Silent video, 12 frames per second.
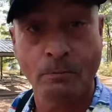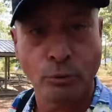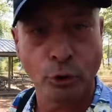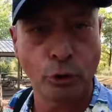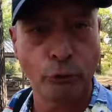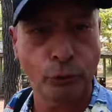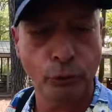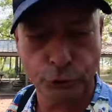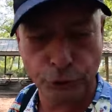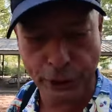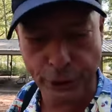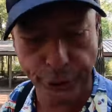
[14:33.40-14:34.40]
Beautiful
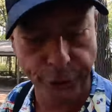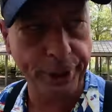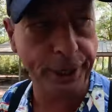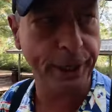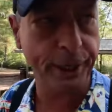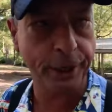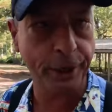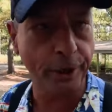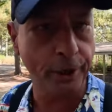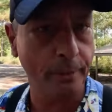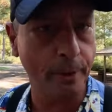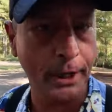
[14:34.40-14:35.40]
scenery and a
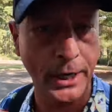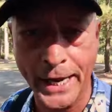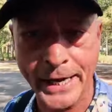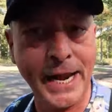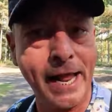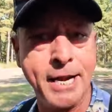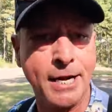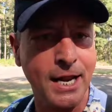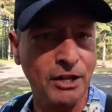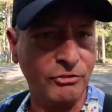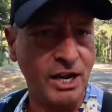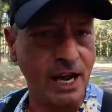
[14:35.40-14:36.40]
great and, and, and
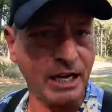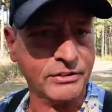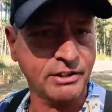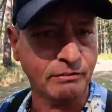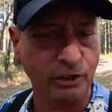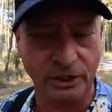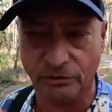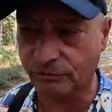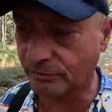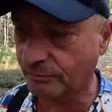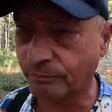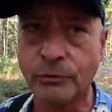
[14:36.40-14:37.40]
lots of
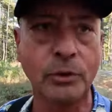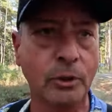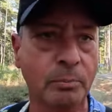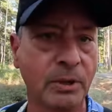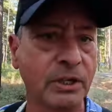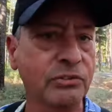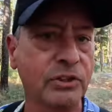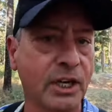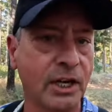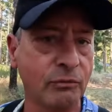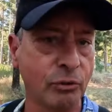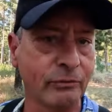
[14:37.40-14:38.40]
activities. Good place to
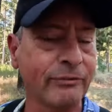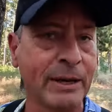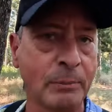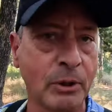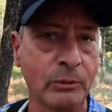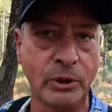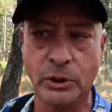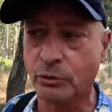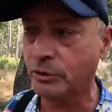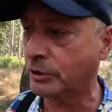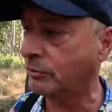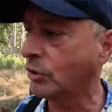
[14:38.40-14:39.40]
have your family
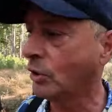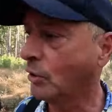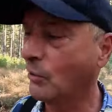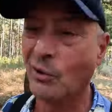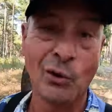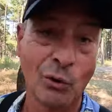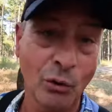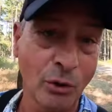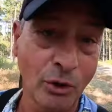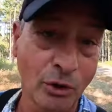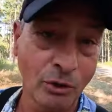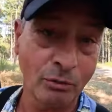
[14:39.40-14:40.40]
reunion
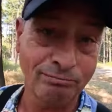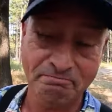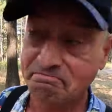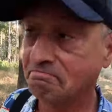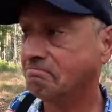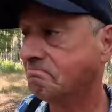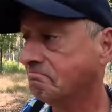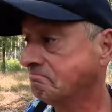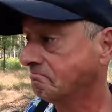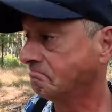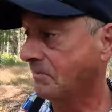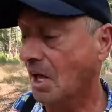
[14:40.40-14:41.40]
or your
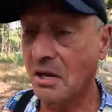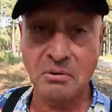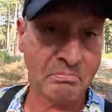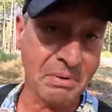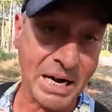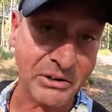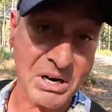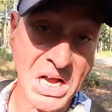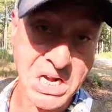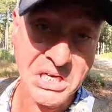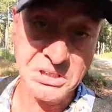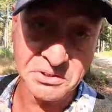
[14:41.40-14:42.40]
bike
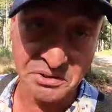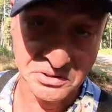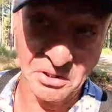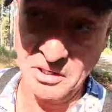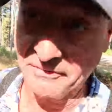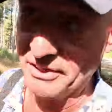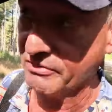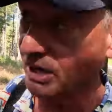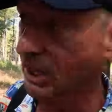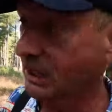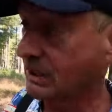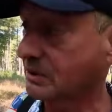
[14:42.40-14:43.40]
rallies or RV
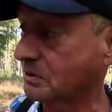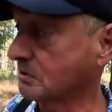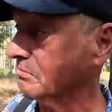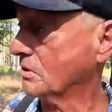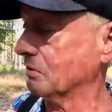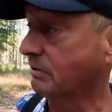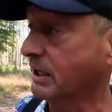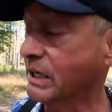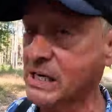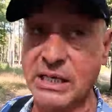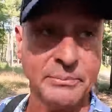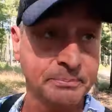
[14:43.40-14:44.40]
rallies or, or
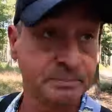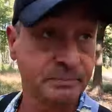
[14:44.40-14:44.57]
whatnot.